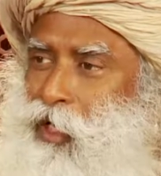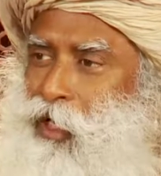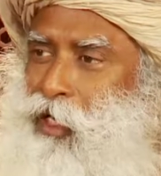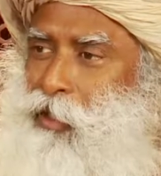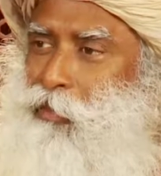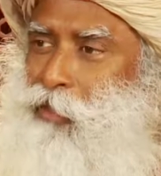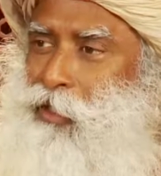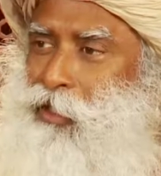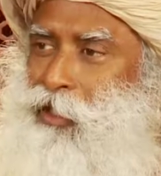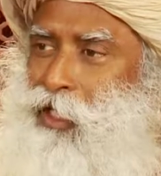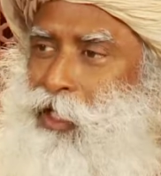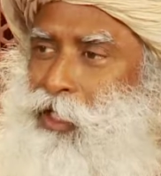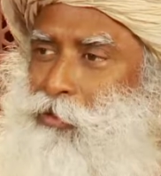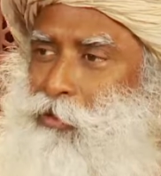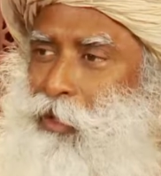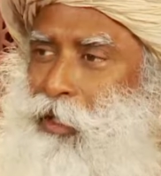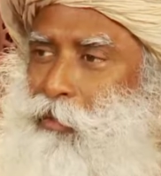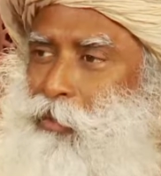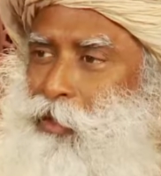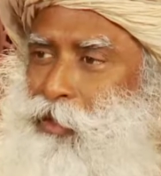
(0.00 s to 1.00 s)
let me change
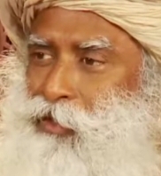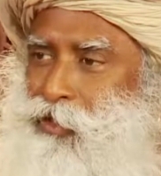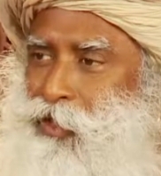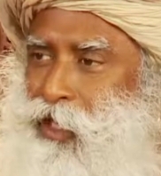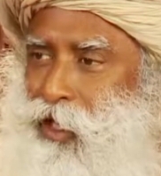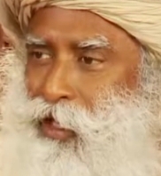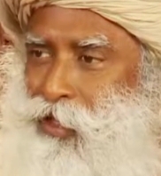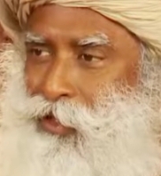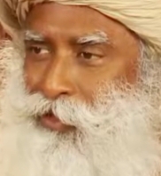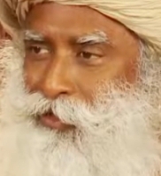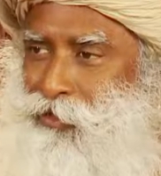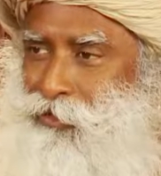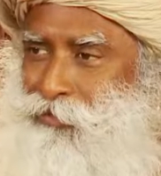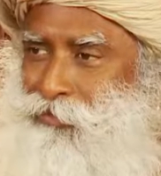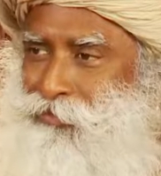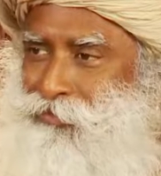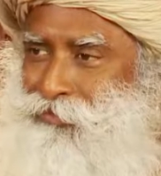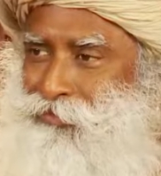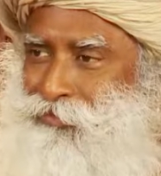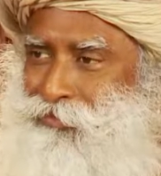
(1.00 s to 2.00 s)
my personality
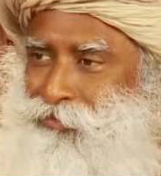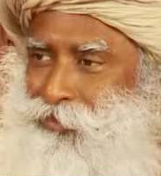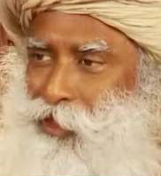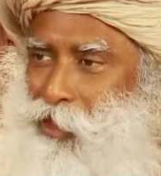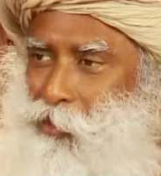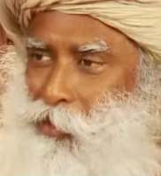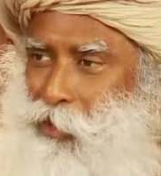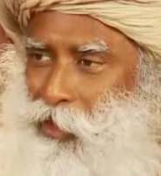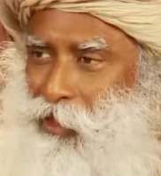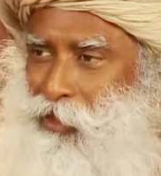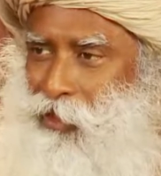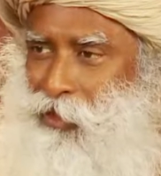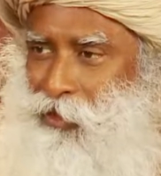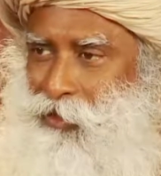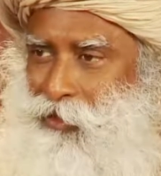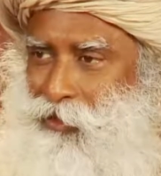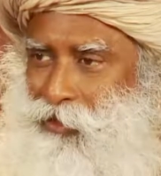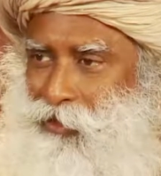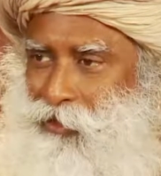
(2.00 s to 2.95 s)
completely.